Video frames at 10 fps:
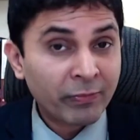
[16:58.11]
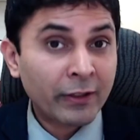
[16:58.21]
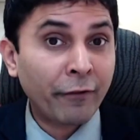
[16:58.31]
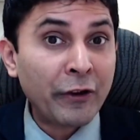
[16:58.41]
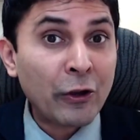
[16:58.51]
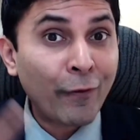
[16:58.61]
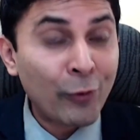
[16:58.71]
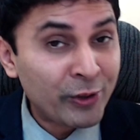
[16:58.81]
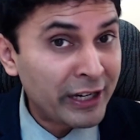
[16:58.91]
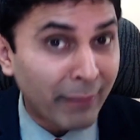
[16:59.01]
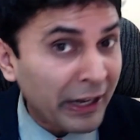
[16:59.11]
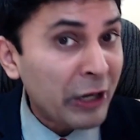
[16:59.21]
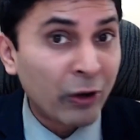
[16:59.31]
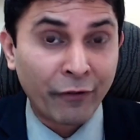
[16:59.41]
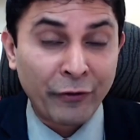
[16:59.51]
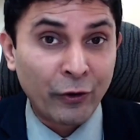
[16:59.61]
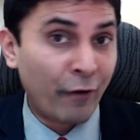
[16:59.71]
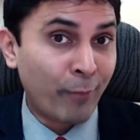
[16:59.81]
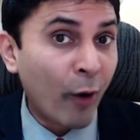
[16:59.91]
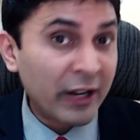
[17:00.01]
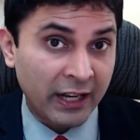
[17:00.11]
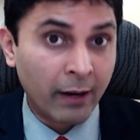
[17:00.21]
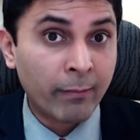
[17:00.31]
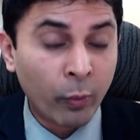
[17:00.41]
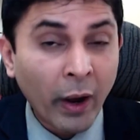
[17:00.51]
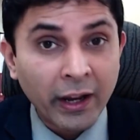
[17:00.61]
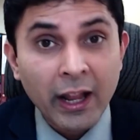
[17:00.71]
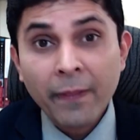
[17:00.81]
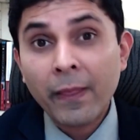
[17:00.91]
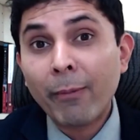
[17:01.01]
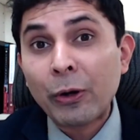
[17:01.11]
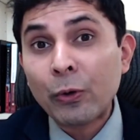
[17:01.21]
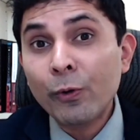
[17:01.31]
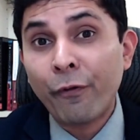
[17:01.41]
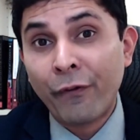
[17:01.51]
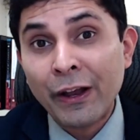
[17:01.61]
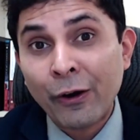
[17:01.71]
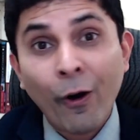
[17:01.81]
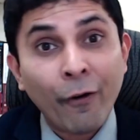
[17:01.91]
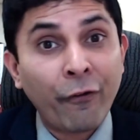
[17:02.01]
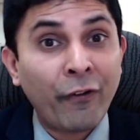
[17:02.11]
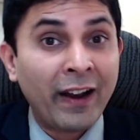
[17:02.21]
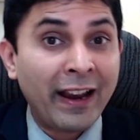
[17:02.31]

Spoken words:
The fear of losing money or the fear of poverty, number one. Number two, fear of